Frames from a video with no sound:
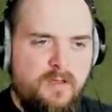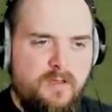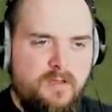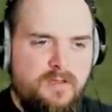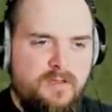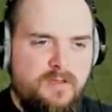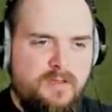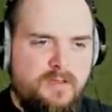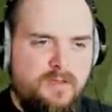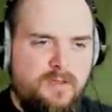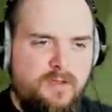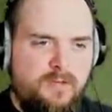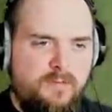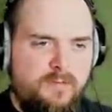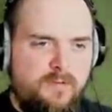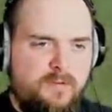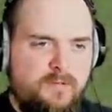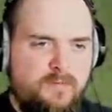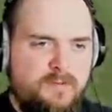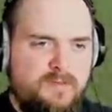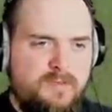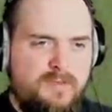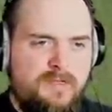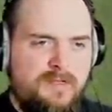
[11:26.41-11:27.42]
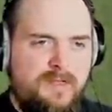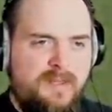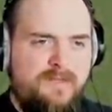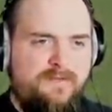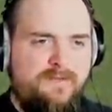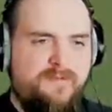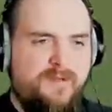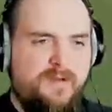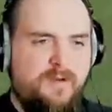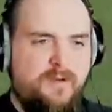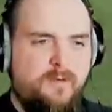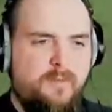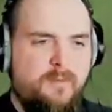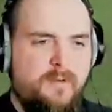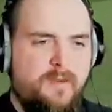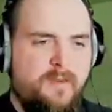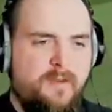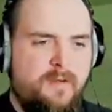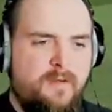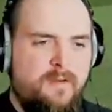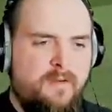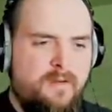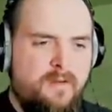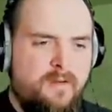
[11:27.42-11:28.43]
Just kind of pulled to the left a little bit,
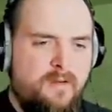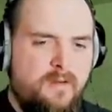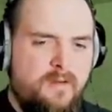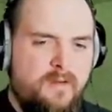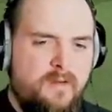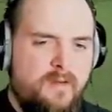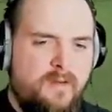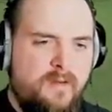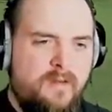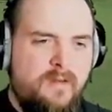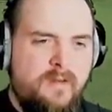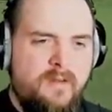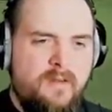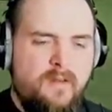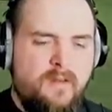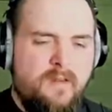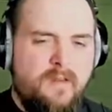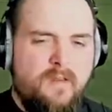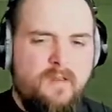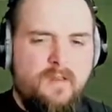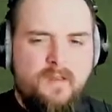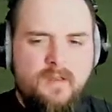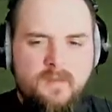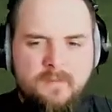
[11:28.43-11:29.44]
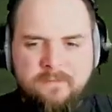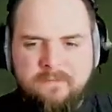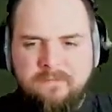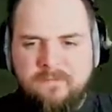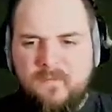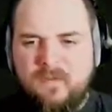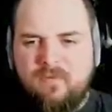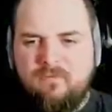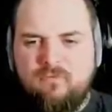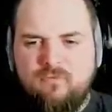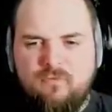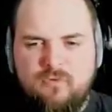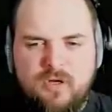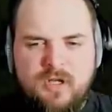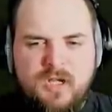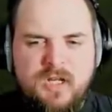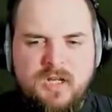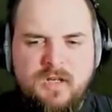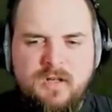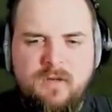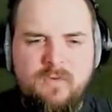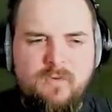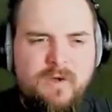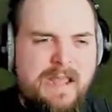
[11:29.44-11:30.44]
though. I don't really
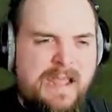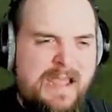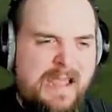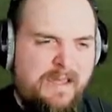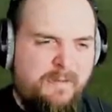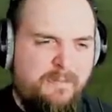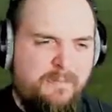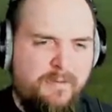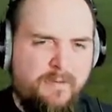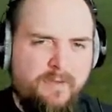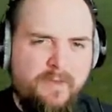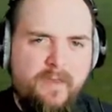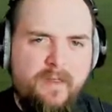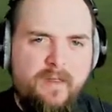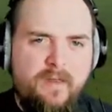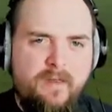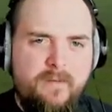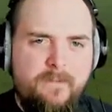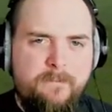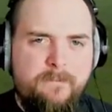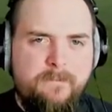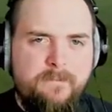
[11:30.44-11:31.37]
know what happened there.